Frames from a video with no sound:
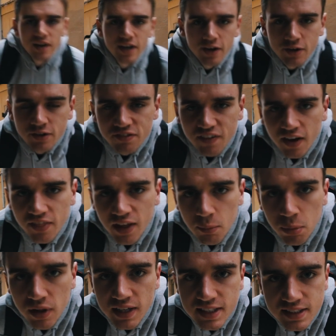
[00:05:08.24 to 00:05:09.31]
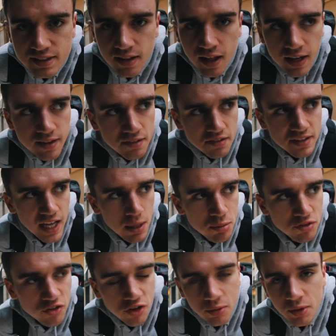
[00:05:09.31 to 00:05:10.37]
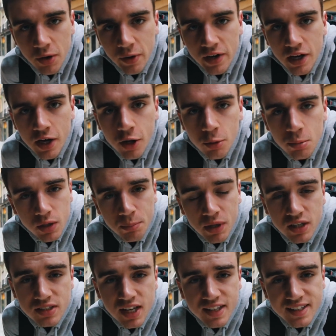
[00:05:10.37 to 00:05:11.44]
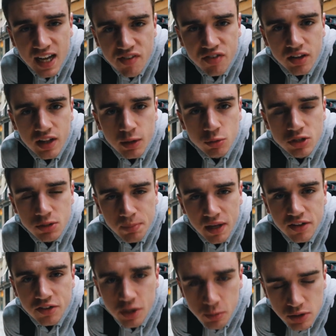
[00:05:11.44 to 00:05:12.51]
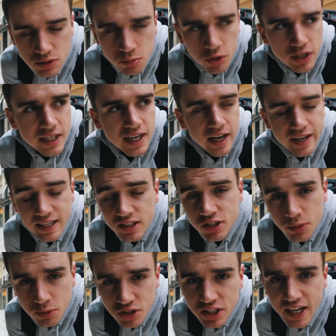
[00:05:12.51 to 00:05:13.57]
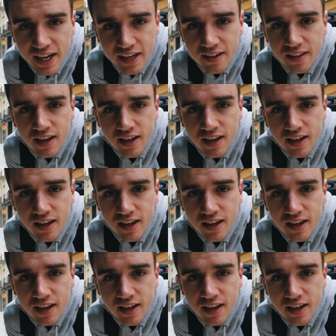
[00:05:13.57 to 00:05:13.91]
I only found that place like the day before I'm going home because I definitely would spend too much money and eat too much cake at